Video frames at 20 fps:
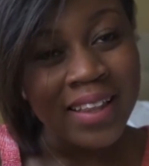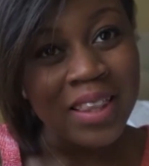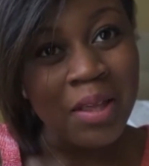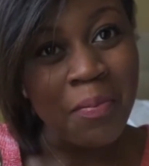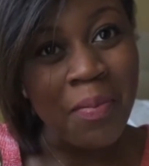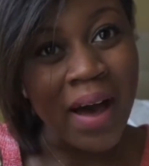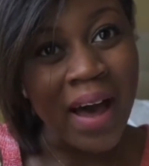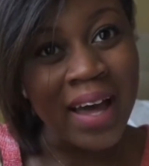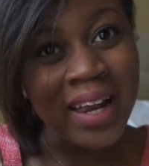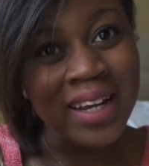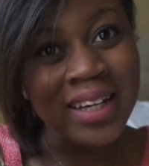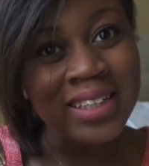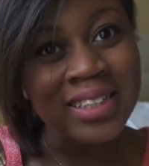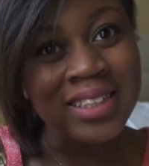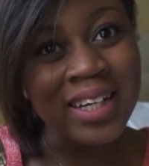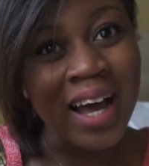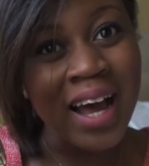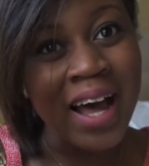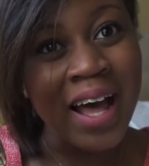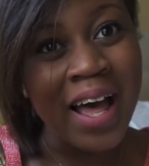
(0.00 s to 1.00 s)
The Body
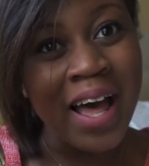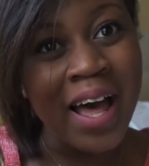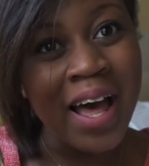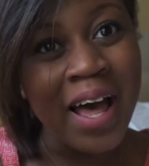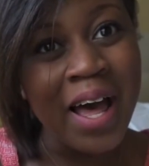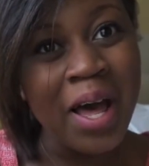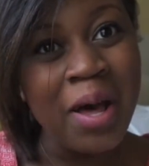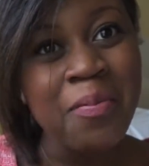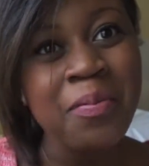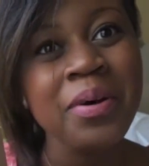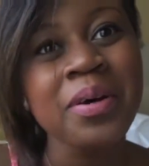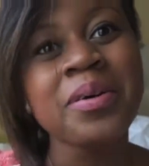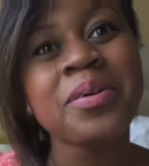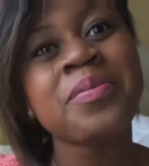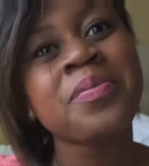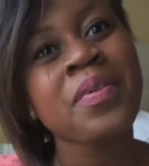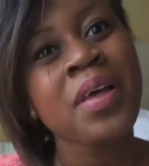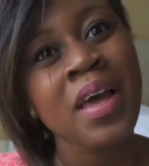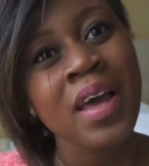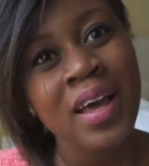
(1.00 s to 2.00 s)
Shop.
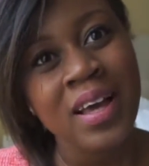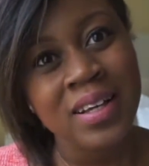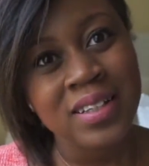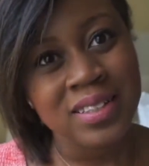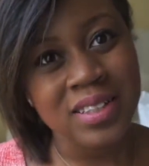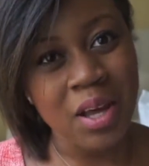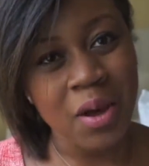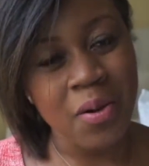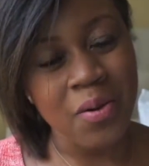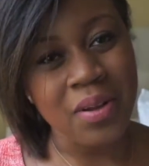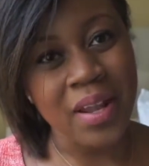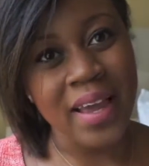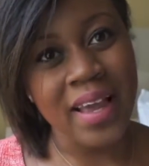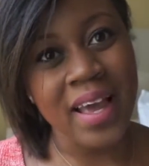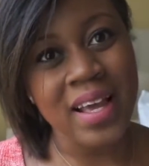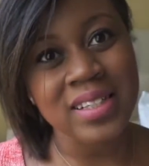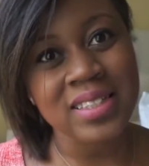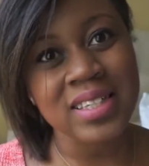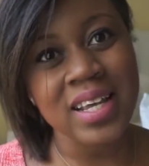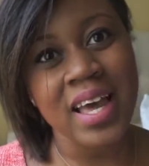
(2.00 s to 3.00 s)
So like
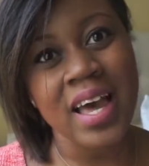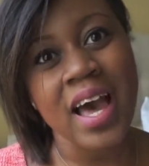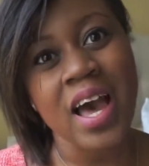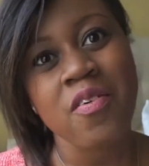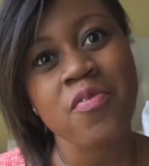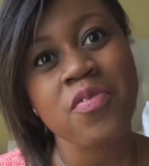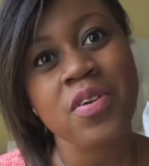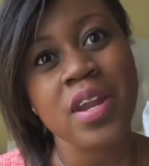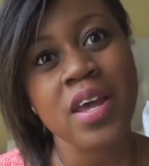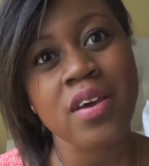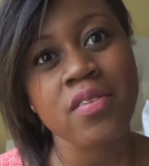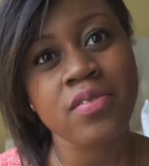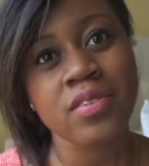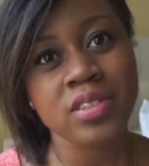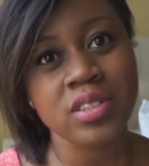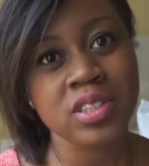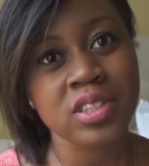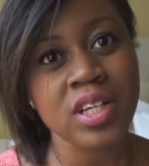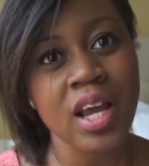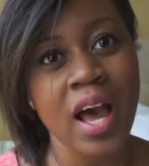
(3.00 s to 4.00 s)
I said, I've
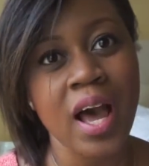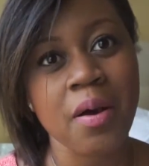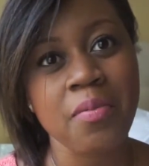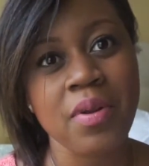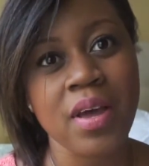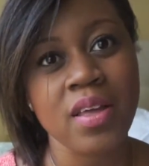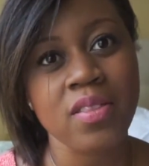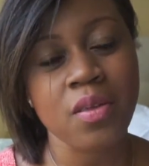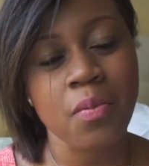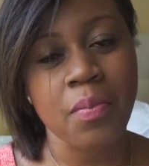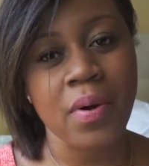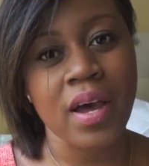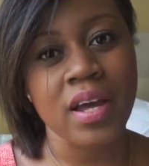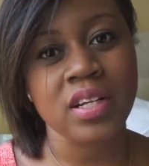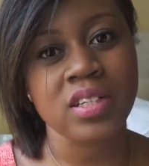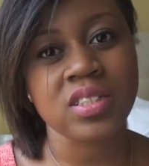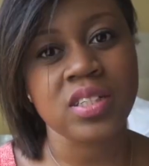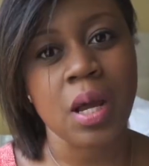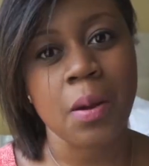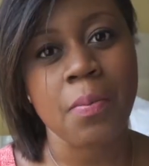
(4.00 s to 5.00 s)
never shopped at The
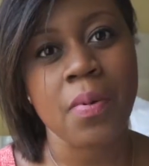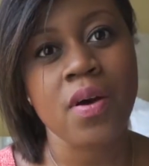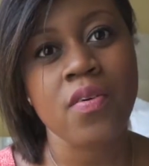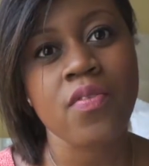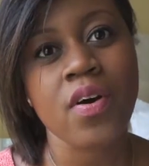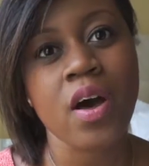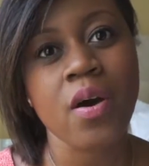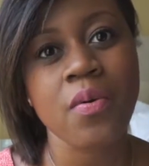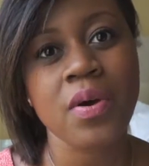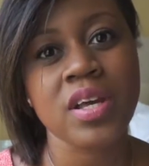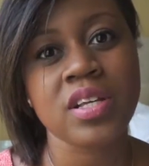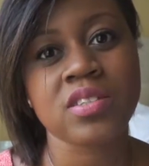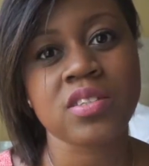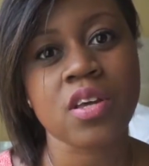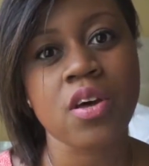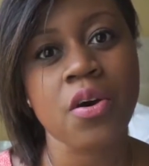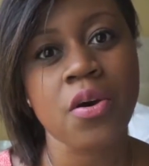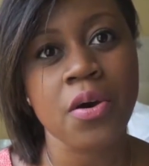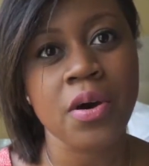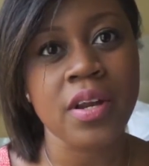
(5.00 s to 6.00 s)
Body Shop. I've always
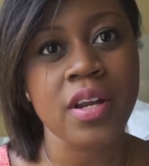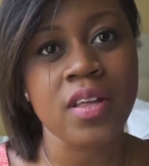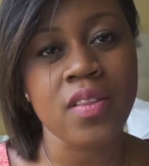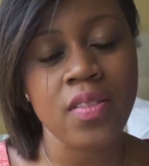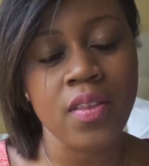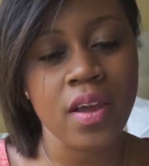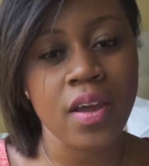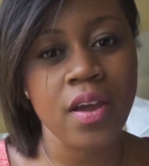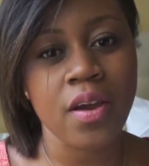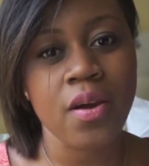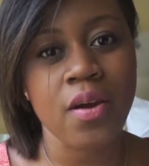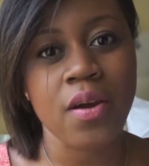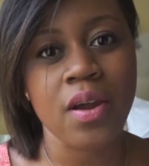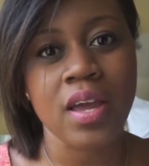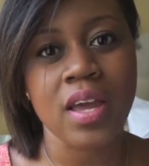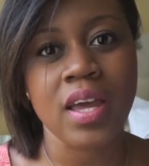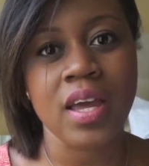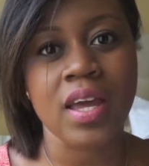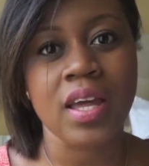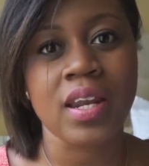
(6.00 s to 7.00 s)
gone in there
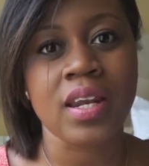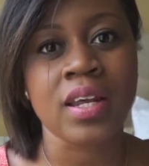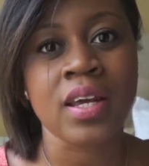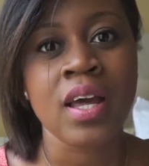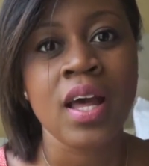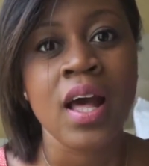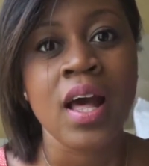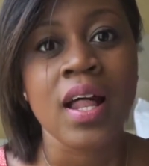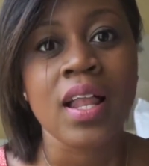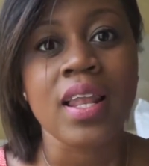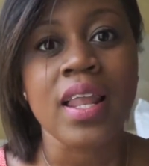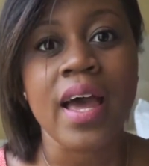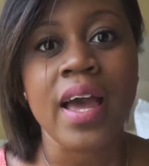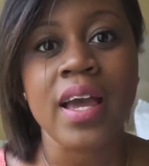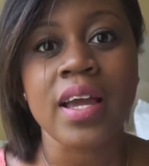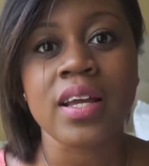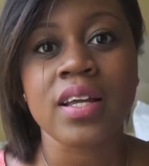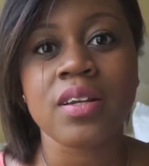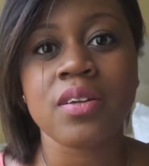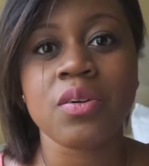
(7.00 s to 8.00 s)
and
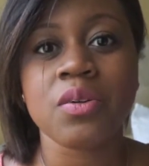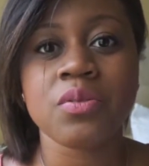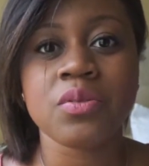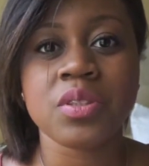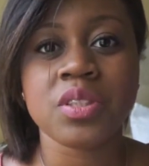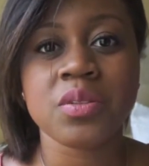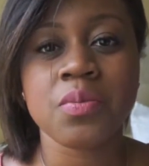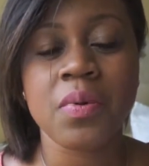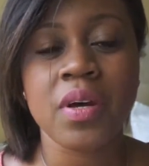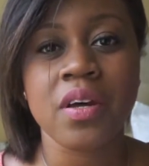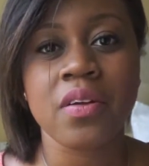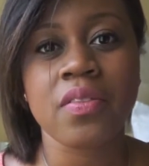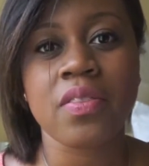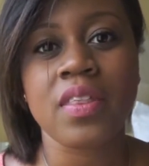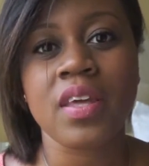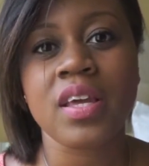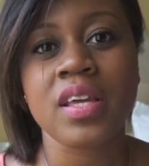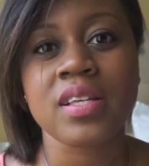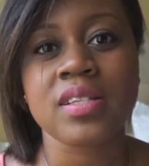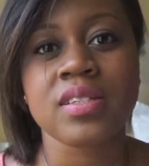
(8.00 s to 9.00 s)
like smelled
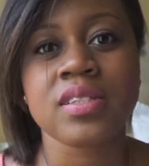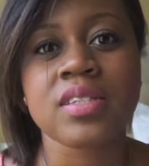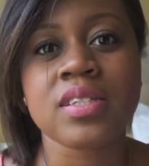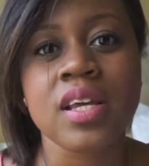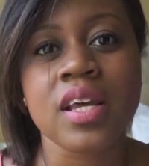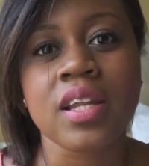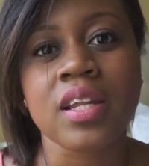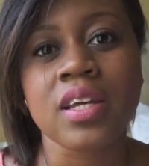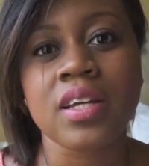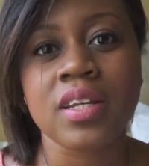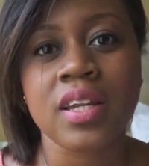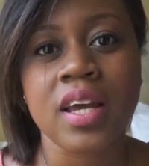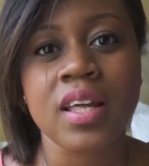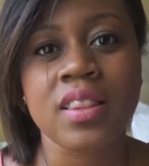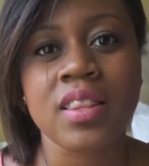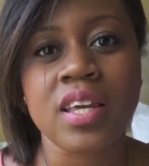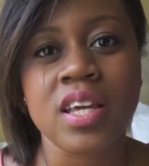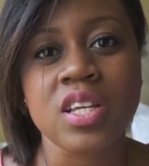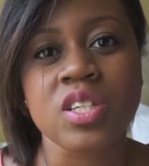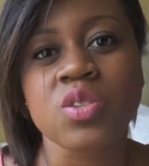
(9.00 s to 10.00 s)
things and looked at
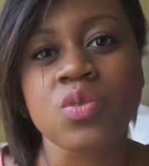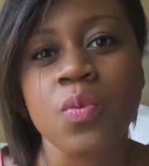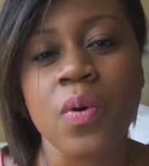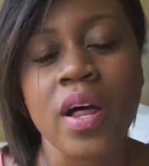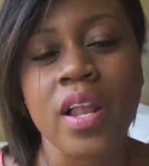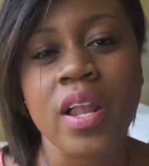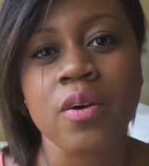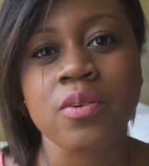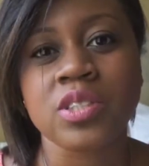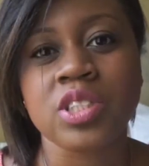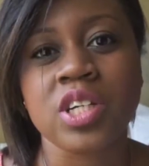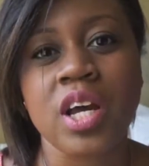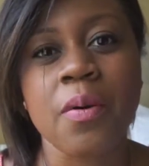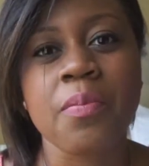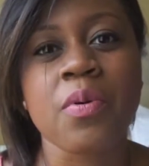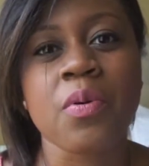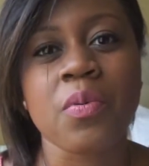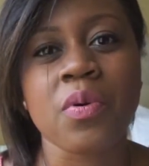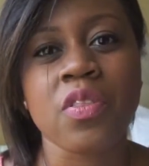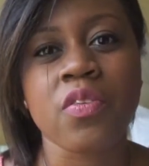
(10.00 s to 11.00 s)
things while I was
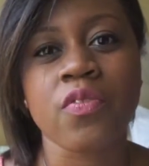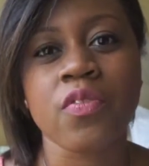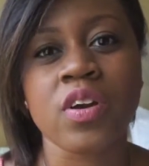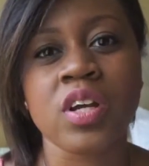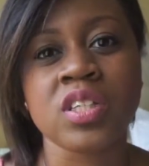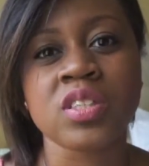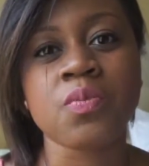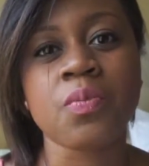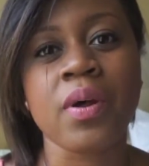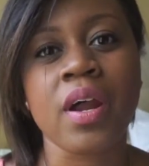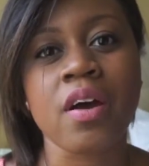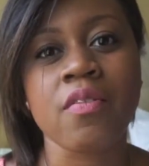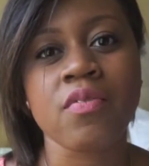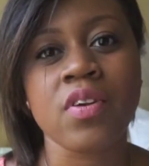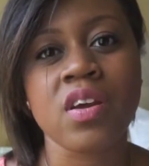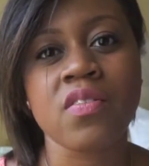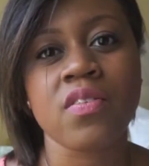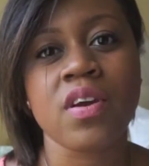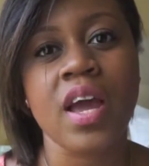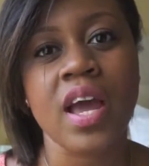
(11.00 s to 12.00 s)
shopping with friends, but I've
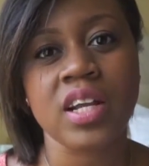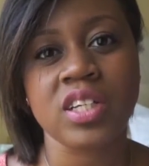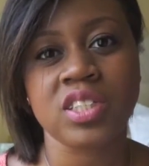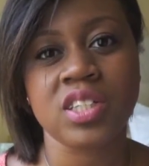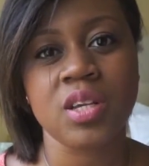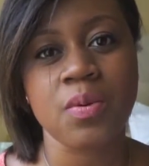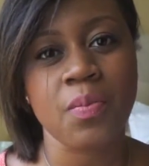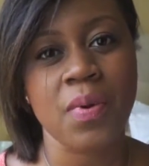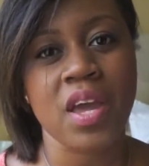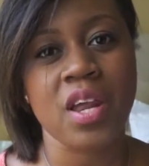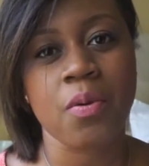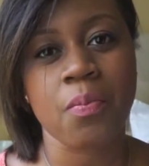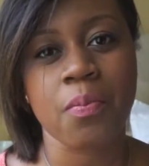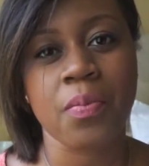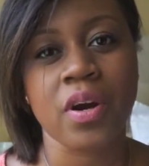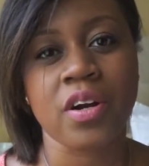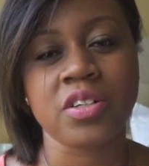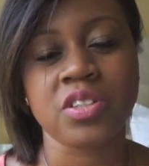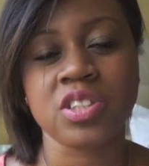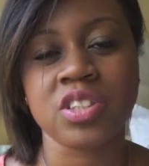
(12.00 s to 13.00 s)
never actually made a
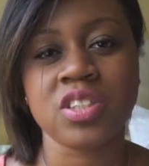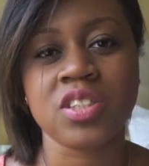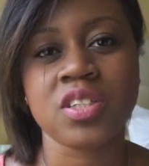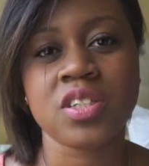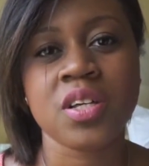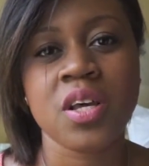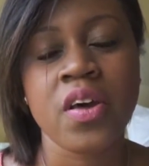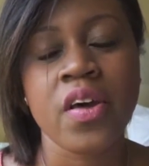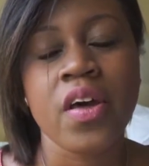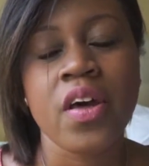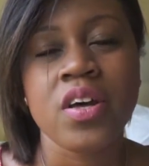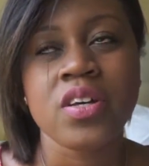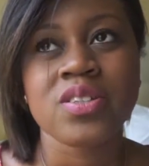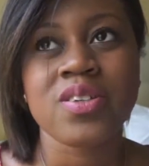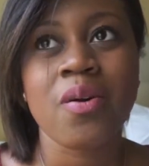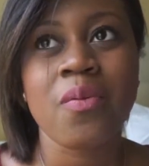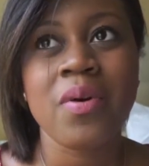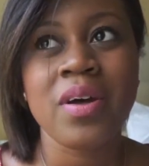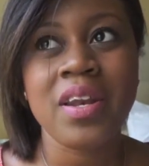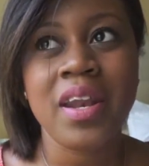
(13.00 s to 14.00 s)
purchase.
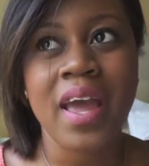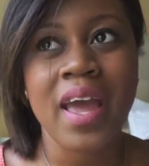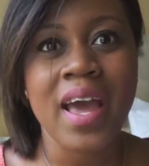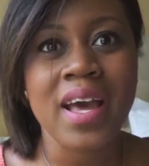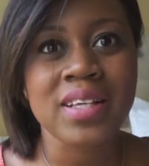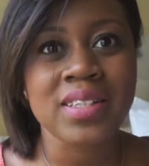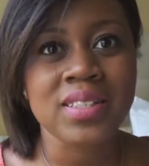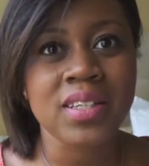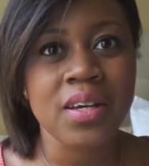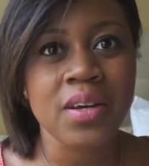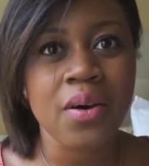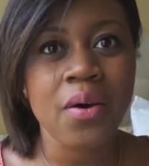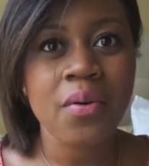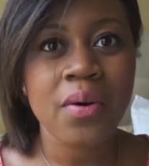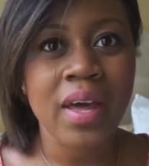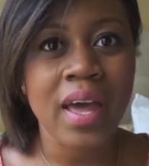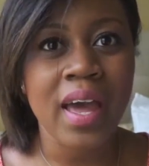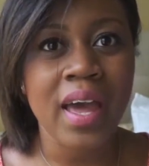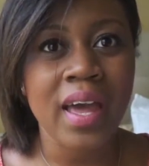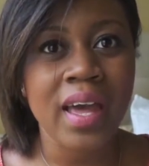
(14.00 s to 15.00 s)
So one day I said,
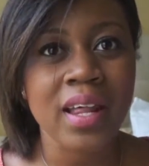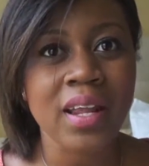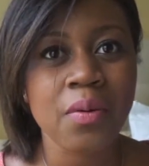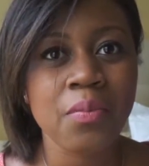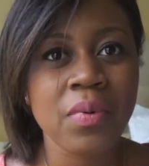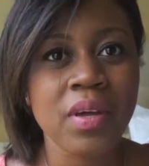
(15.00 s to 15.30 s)
okay, let